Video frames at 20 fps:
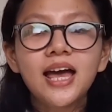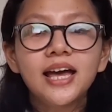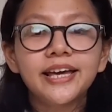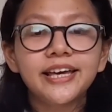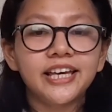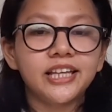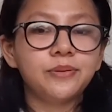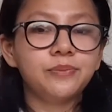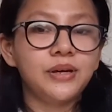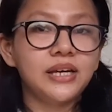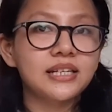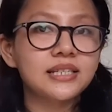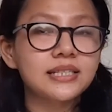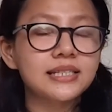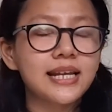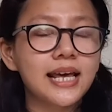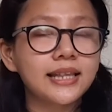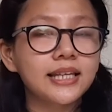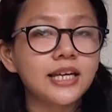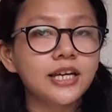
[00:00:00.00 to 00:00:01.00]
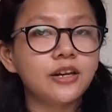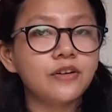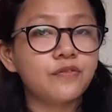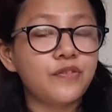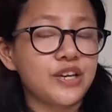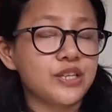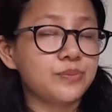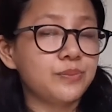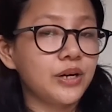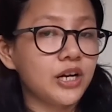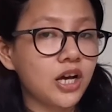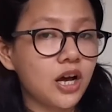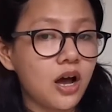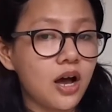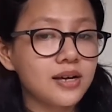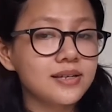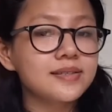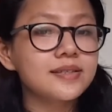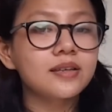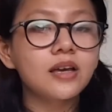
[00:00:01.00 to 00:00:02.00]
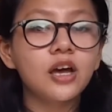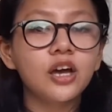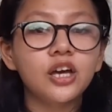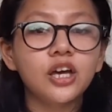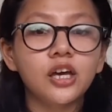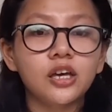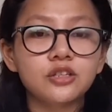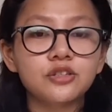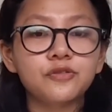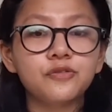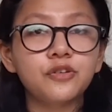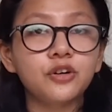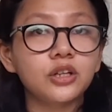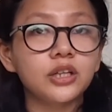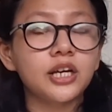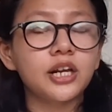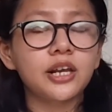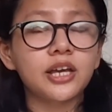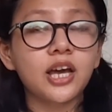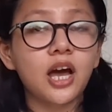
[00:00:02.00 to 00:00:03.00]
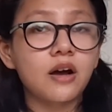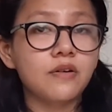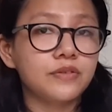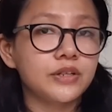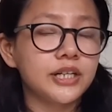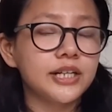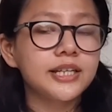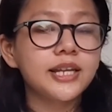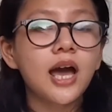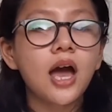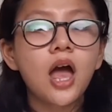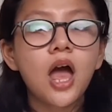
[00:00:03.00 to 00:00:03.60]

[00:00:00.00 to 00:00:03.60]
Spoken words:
It means that the investment cost is fully recovered